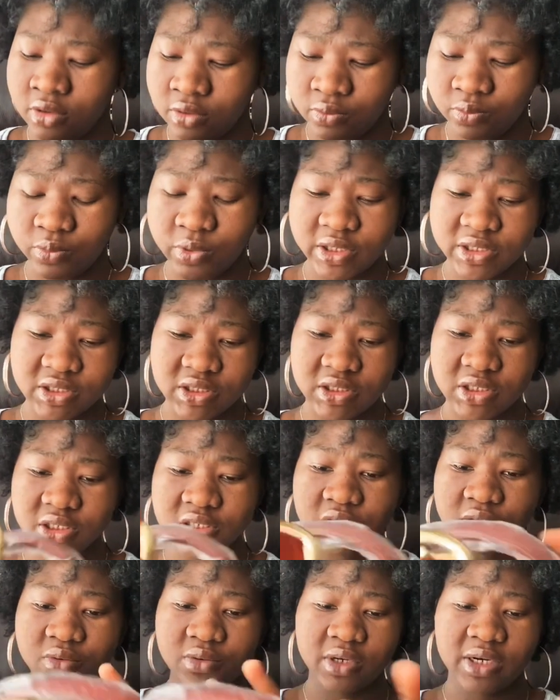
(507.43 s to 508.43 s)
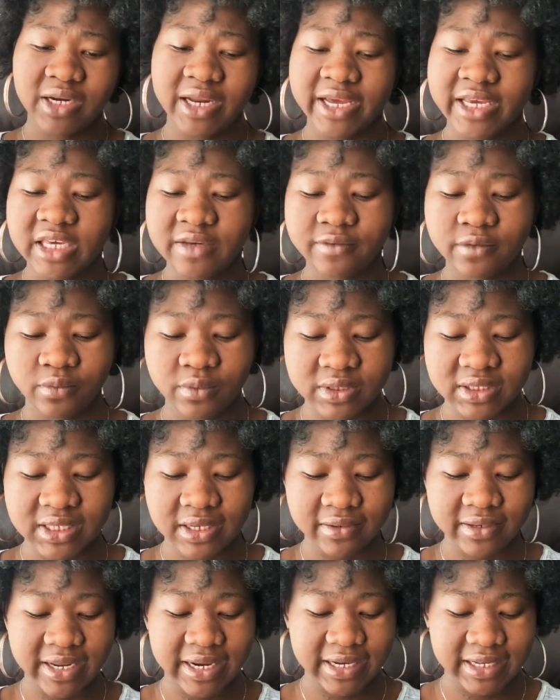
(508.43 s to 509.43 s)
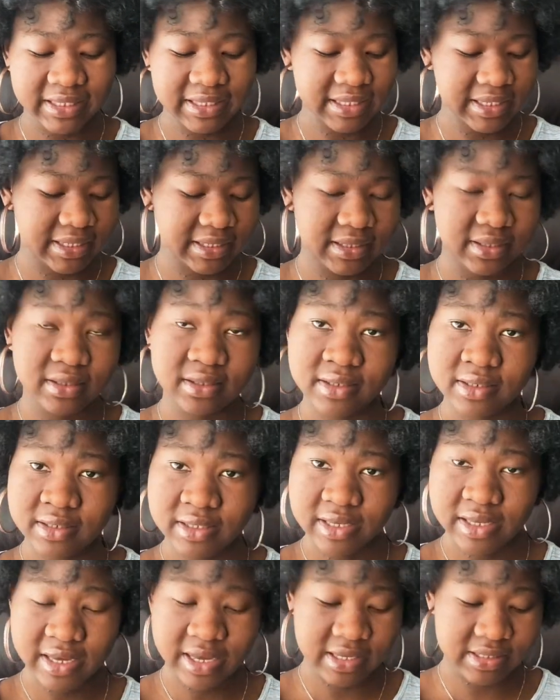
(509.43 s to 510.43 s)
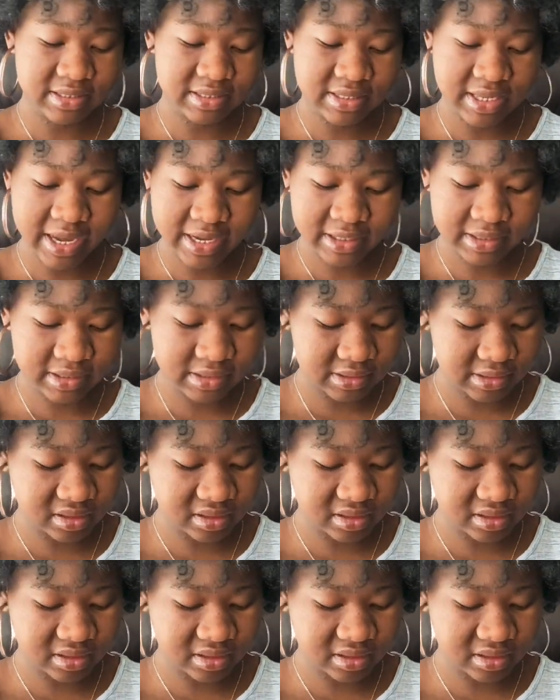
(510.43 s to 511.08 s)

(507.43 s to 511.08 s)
what it's gonna look like even without anything inside.